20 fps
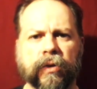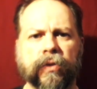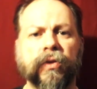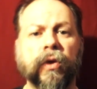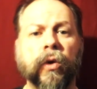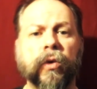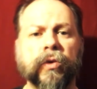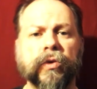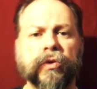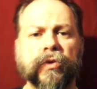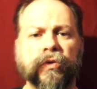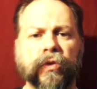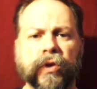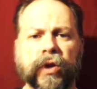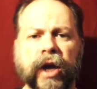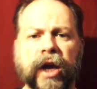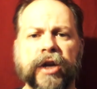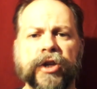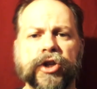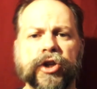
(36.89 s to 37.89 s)
those for
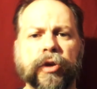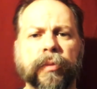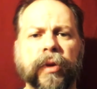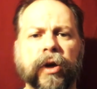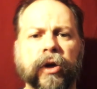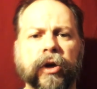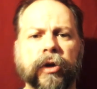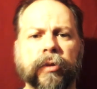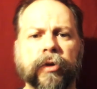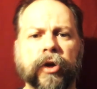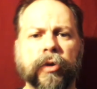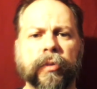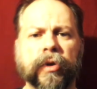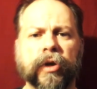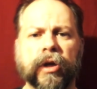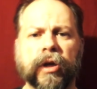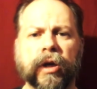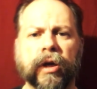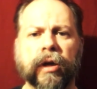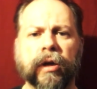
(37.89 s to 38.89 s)
the Asian American
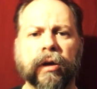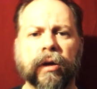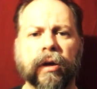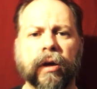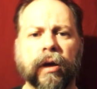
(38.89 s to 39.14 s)
community